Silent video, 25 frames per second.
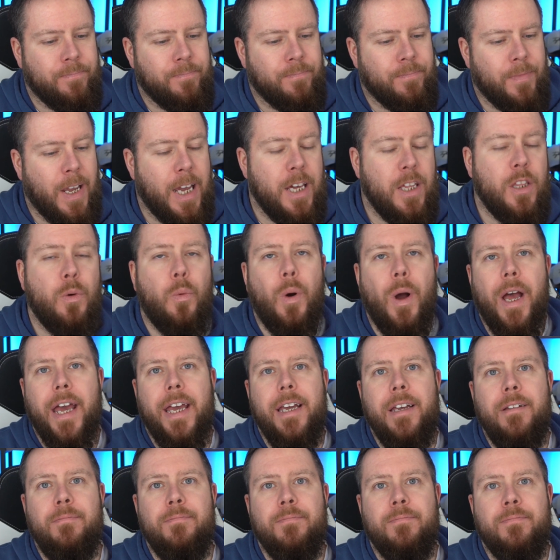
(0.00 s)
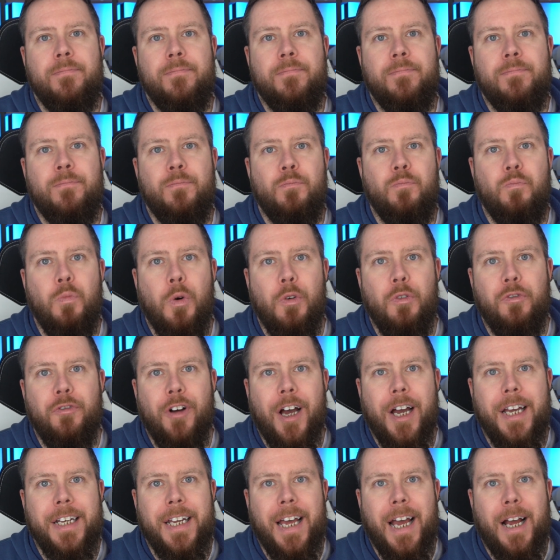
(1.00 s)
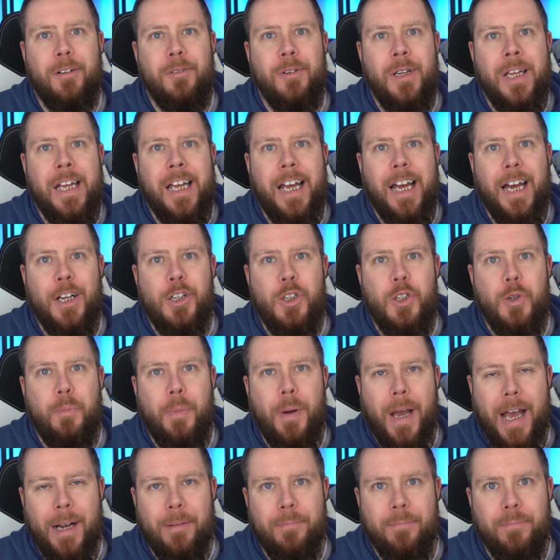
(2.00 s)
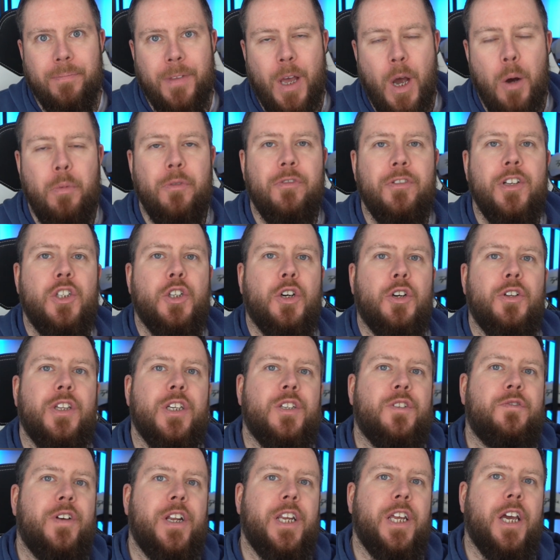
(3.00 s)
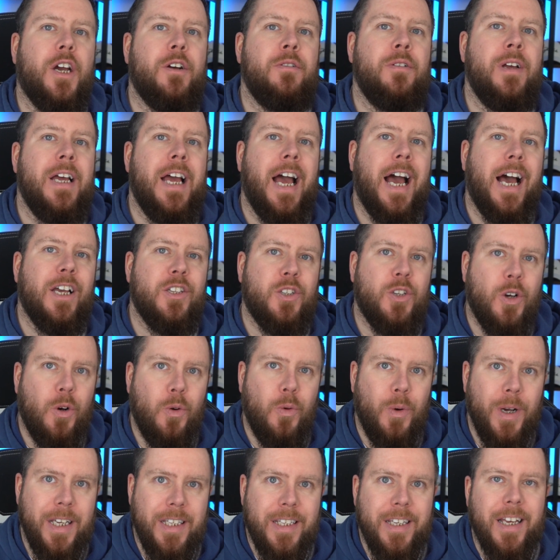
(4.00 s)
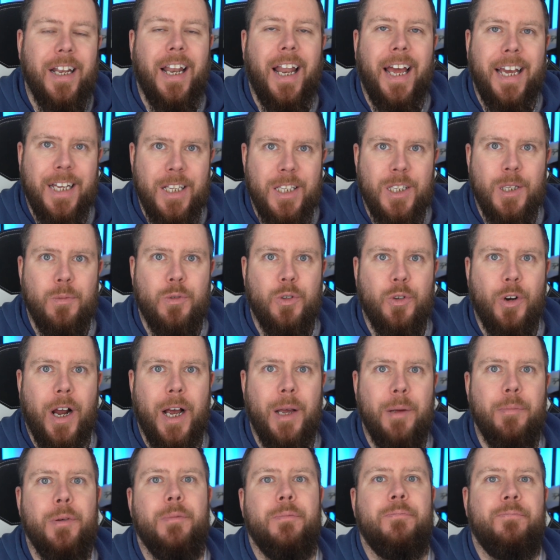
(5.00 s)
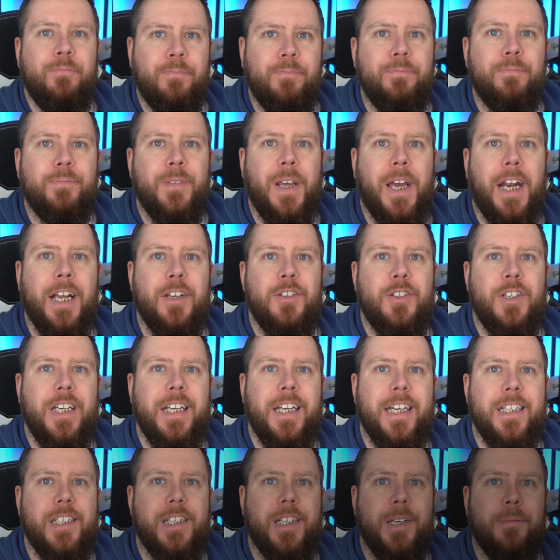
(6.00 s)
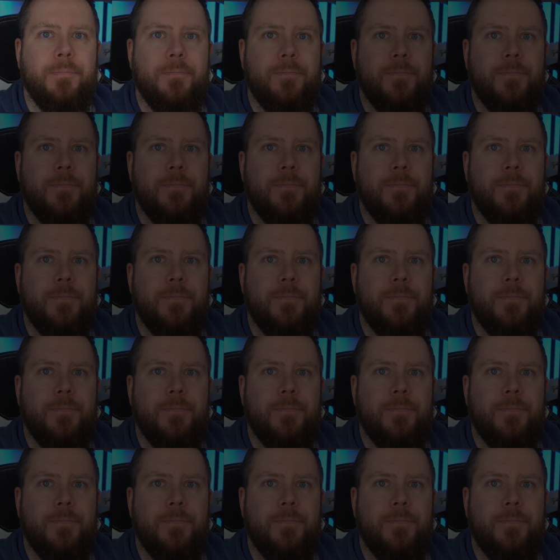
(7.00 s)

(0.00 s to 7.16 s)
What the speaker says: Either way, we'll find out at Japan. I hope you've enjoyed this video. As always, like and subscribe, and I'll see you next time.